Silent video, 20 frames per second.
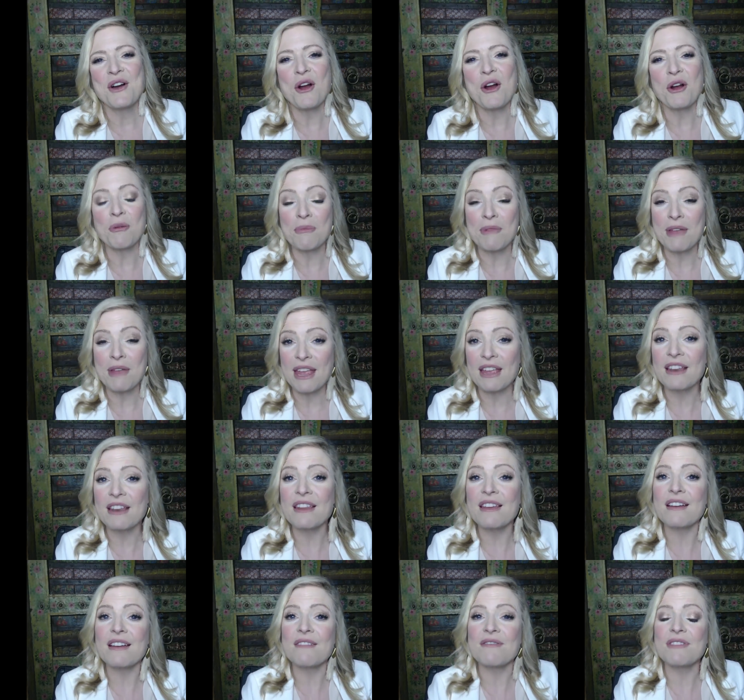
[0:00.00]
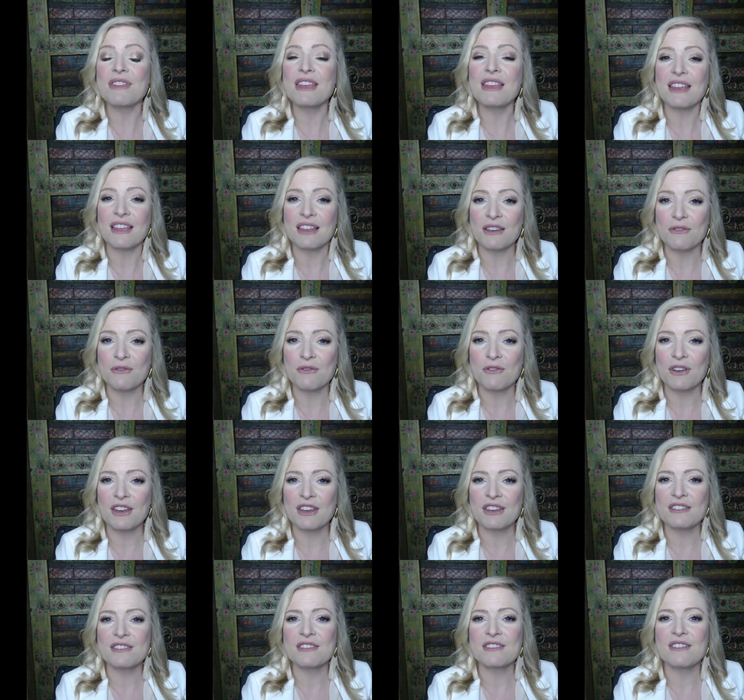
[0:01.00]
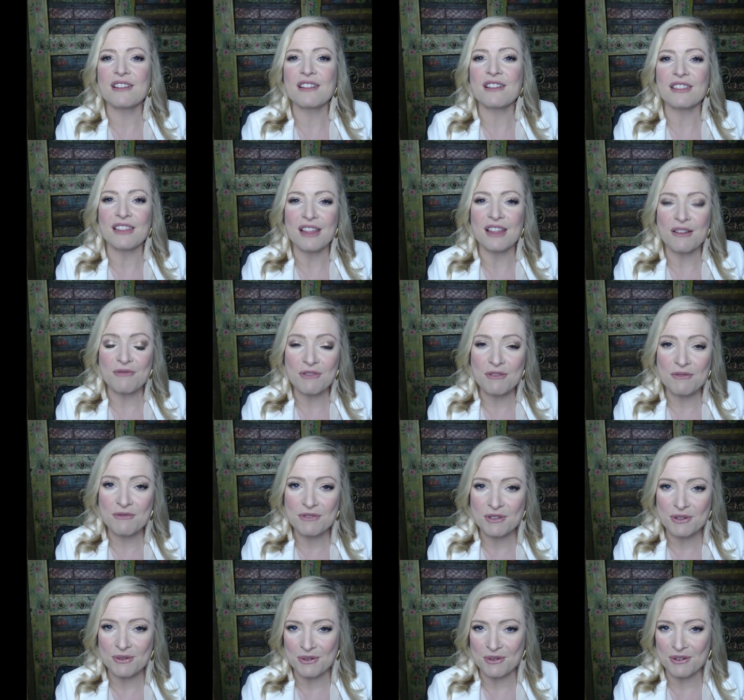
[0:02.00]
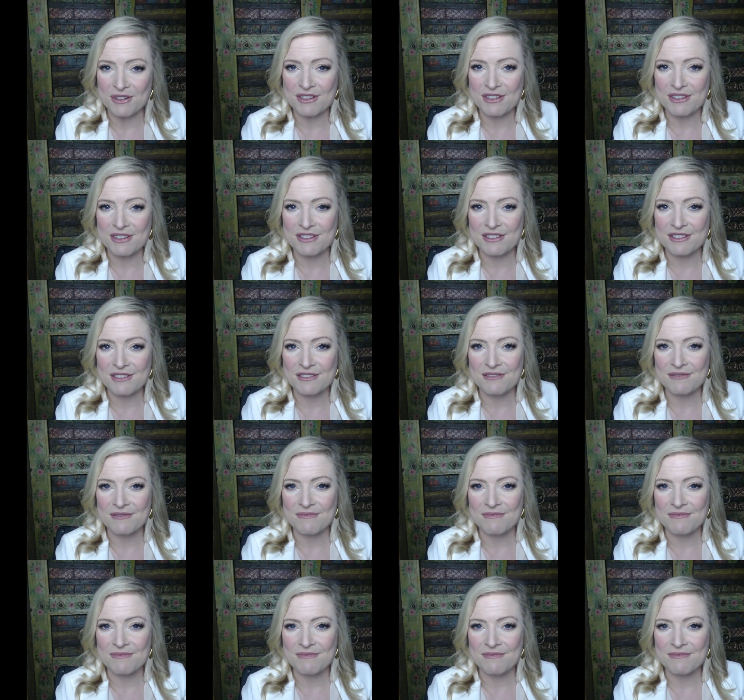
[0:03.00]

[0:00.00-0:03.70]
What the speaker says: are made of the infinite love of Source,